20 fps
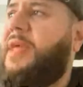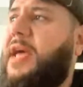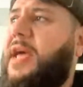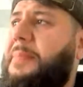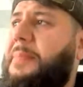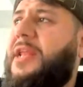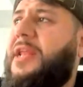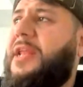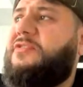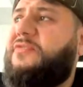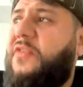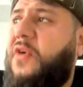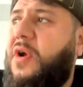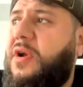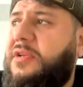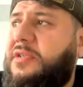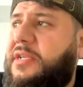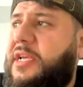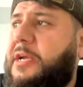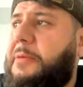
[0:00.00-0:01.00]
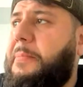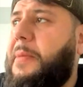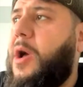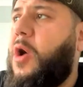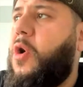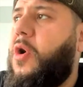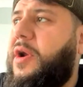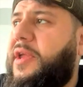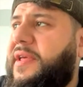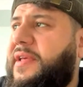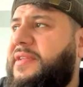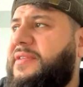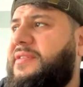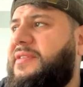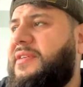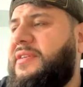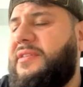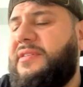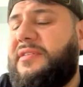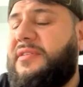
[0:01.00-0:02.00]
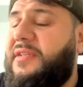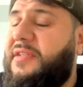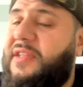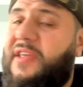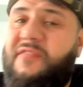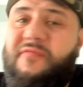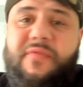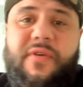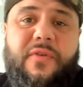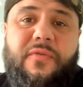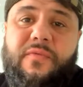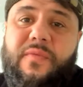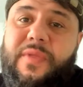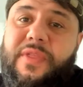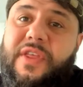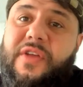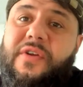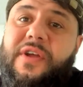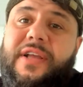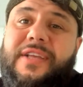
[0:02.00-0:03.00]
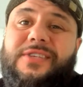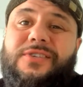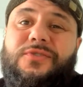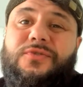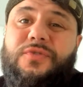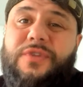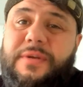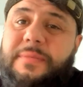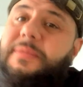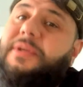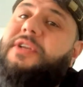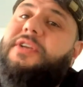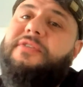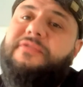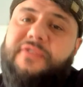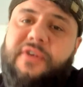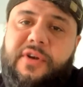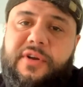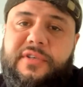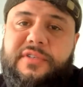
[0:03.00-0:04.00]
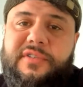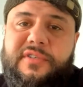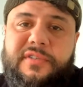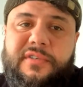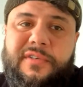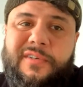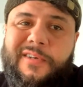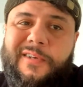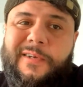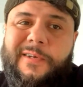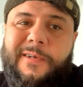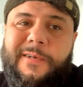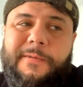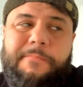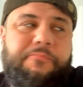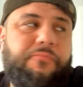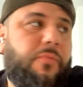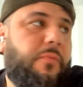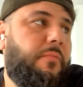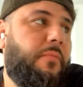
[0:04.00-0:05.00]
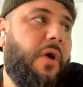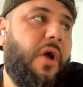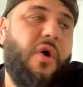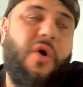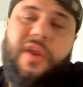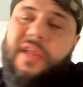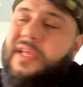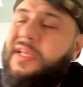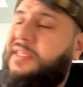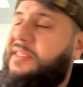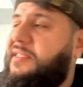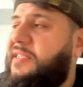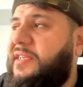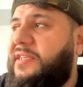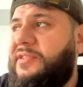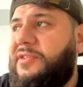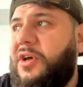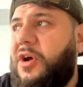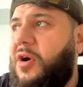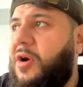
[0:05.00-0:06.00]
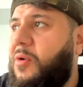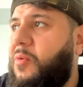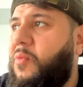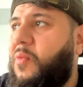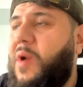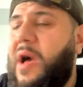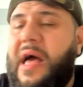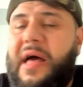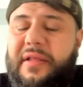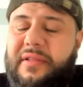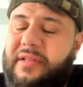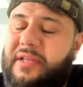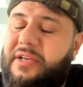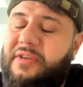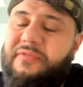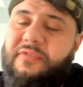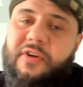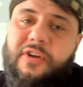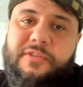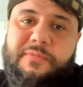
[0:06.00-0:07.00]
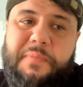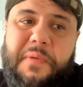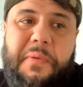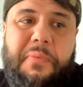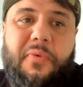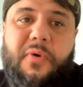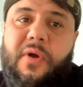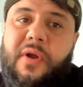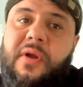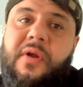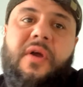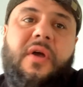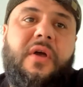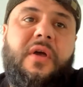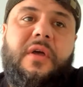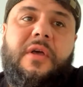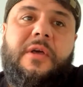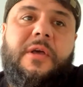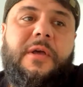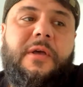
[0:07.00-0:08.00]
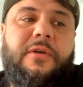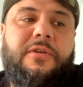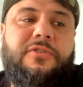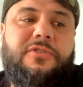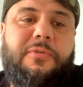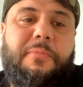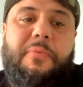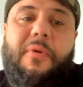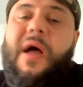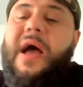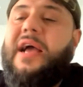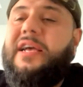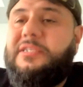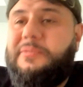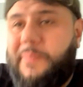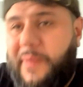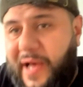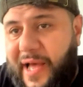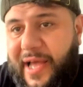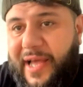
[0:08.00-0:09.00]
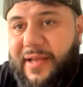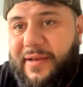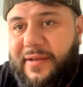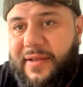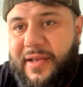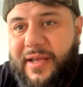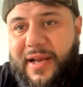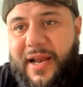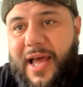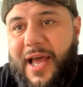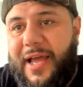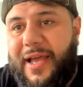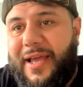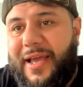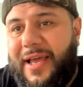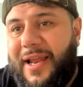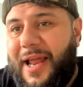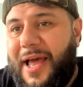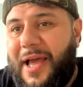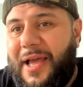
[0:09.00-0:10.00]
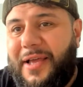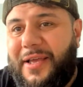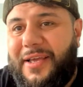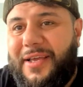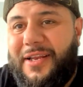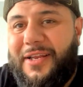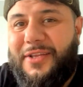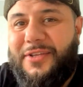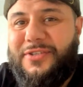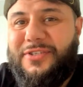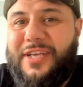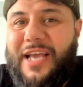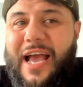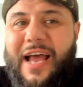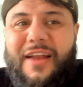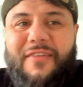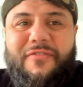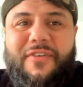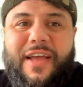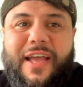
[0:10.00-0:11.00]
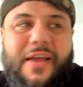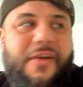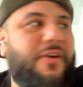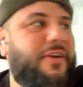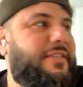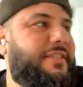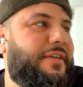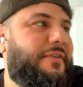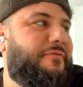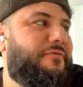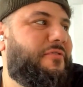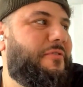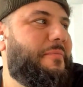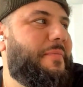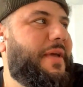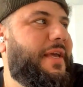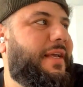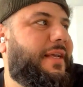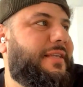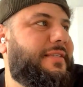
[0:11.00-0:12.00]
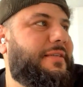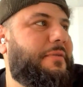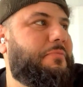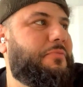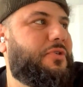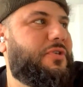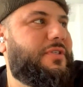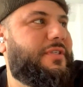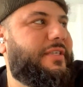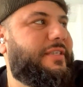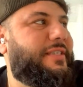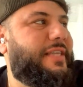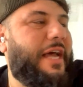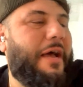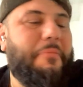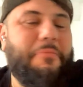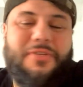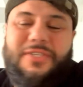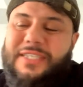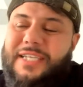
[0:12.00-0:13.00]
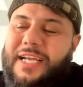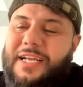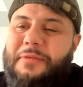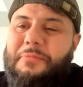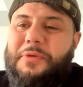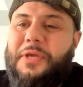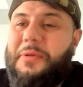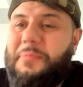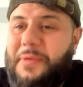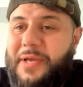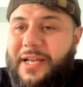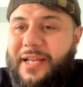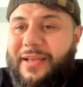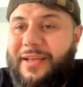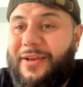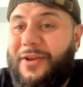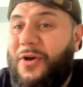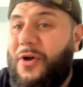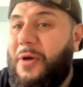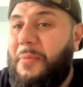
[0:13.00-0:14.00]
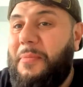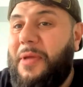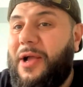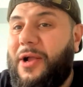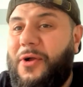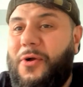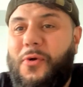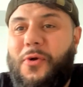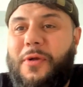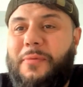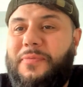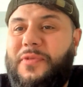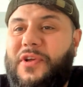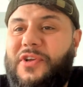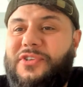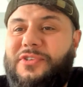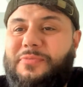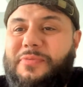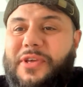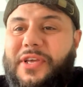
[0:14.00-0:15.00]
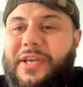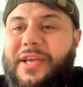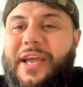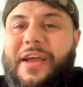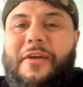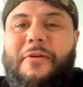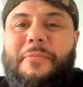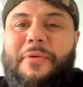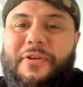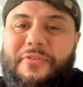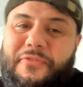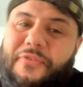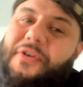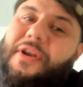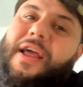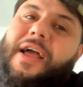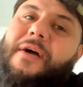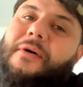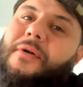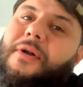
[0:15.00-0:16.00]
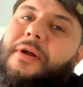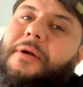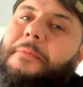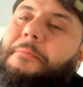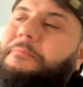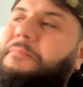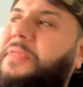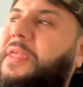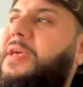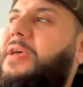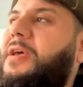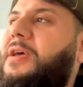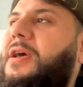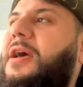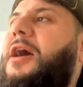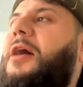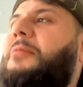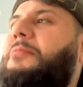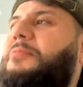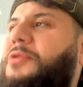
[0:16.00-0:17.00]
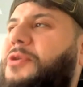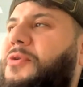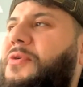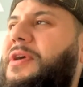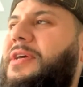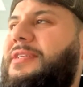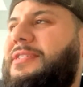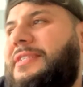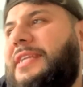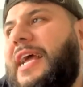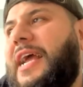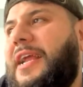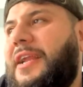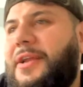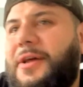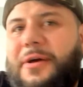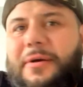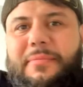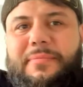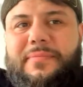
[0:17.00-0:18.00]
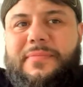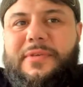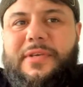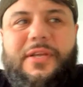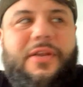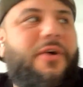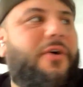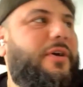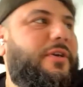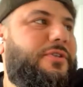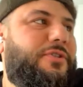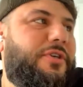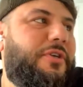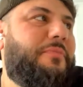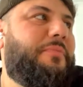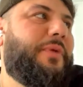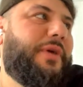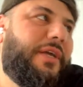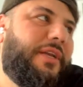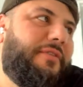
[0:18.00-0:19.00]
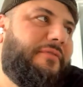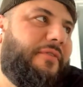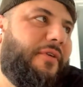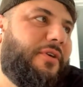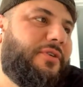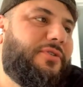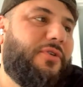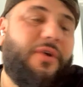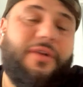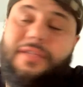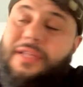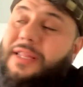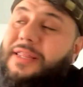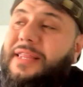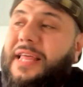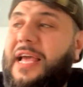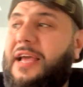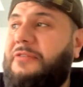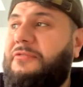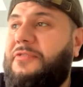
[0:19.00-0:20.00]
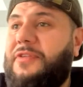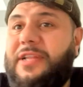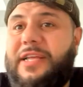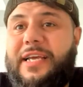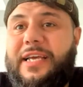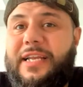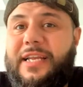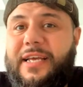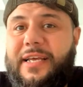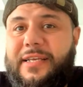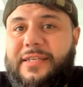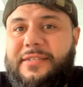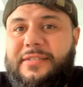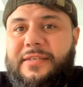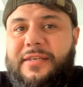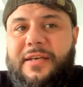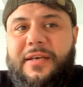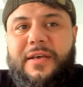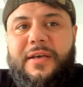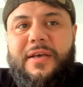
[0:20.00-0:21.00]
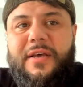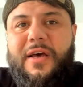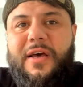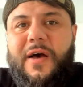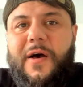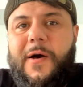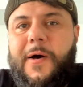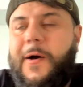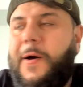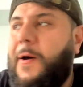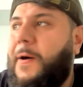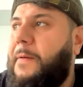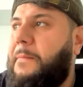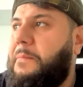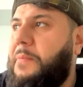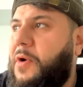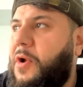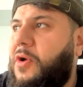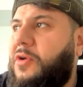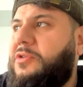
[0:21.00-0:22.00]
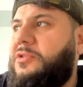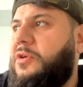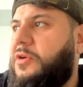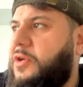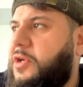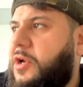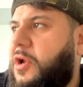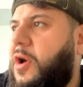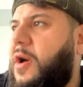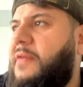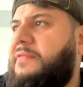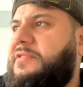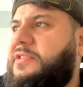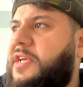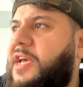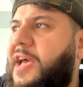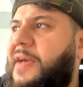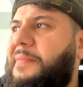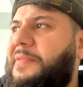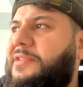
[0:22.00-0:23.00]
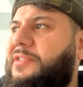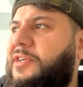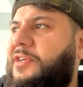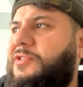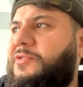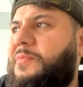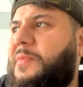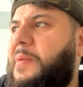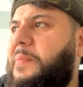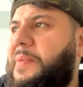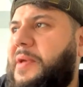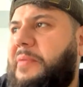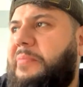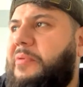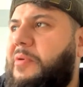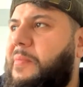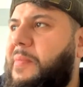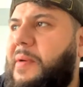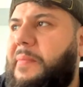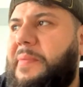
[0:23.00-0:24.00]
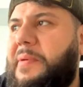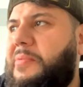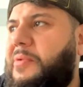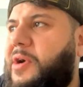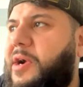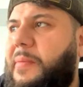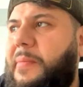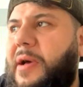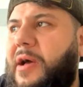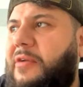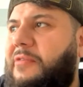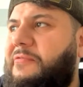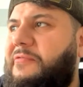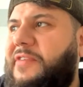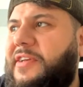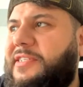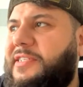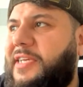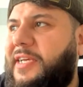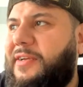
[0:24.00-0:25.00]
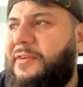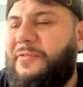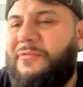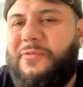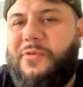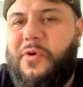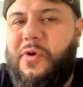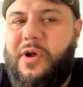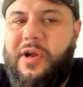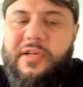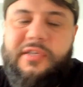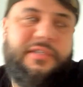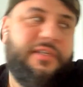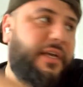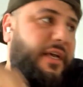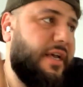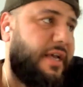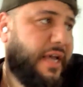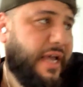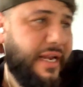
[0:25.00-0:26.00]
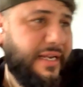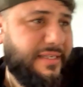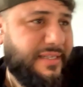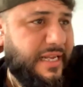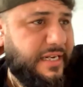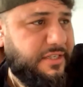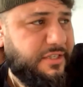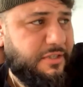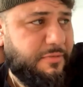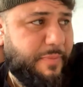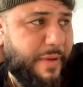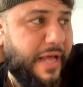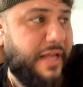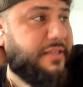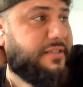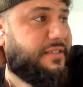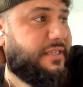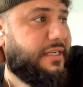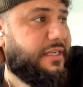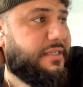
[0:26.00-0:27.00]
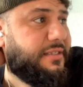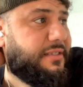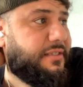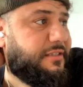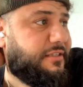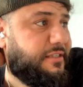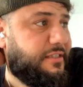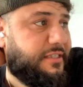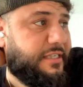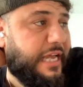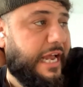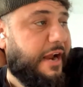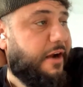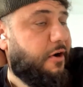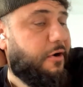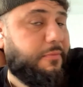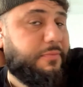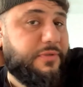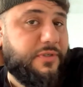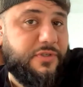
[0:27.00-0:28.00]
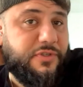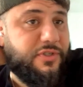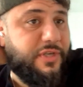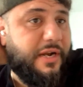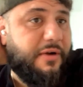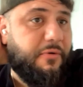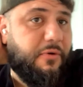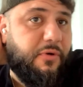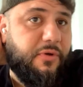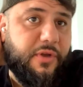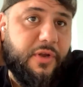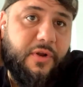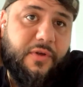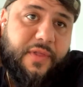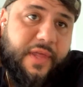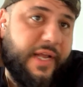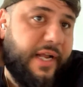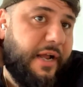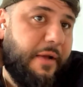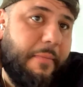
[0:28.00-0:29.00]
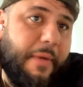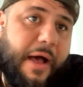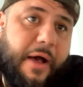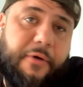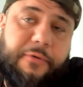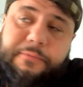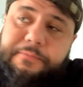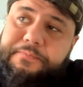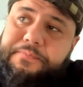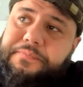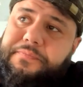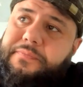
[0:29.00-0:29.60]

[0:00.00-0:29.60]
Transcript: that. I mean, as far as like my audiences, they've been they're extremely diverse. My audiences are wildly diverse. People are surprised by it, and I and I and it's kind of an irritant for me because I'm just a, I'm a stand-up comedian. You know, I'm not going up there speaking Arabic for an hour. I'm I'm doing stand-up. You know, it should be a diverse audience. And thankfully, it is. Uh, but also, you know, obviously, I am in touch with my people. And when people come out and visit, of course, and it's not just Palestinians; it's just Arabs in general. You know, they come out